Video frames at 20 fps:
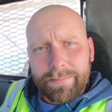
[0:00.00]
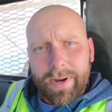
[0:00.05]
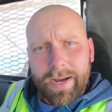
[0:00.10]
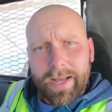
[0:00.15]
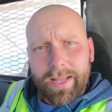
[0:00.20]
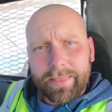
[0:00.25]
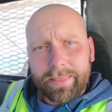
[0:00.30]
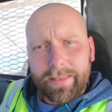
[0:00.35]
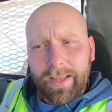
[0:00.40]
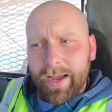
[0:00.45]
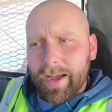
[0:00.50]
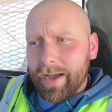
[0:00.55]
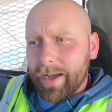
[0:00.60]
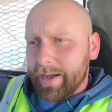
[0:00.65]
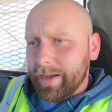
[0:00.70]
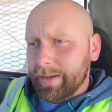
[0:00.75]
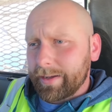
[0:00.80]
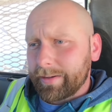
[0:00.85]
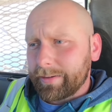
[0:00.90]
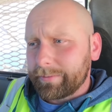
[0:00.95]
But
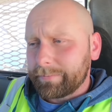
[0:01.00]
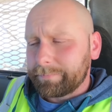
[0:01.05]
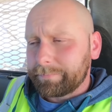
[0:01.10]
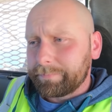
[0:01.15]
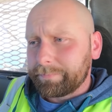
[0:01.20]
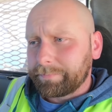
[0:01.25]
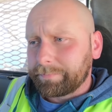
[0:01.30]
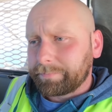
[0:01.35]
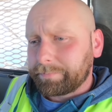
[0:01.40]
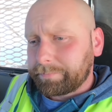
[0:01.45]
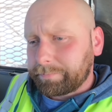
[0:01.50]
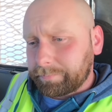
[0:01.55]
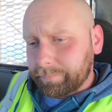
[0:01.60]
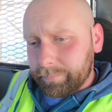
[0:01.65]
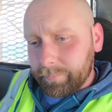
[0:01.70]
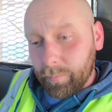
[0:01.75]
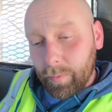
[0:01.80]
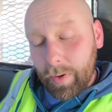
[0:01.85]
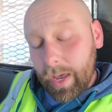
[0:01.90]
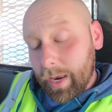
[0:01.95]
uh,
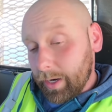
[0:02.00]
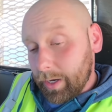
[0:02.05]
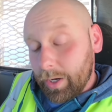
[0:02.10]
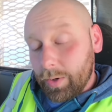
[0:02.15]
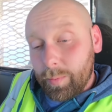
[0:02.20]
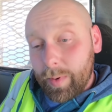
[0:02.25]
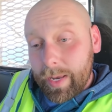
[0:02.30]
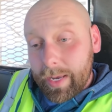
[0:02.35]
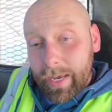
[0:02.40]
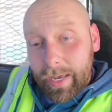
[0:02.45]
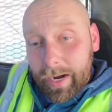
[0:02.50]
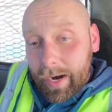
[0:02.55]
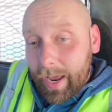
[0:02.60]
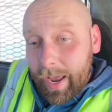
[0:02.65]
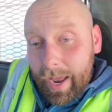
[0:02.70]
we had a good weekend.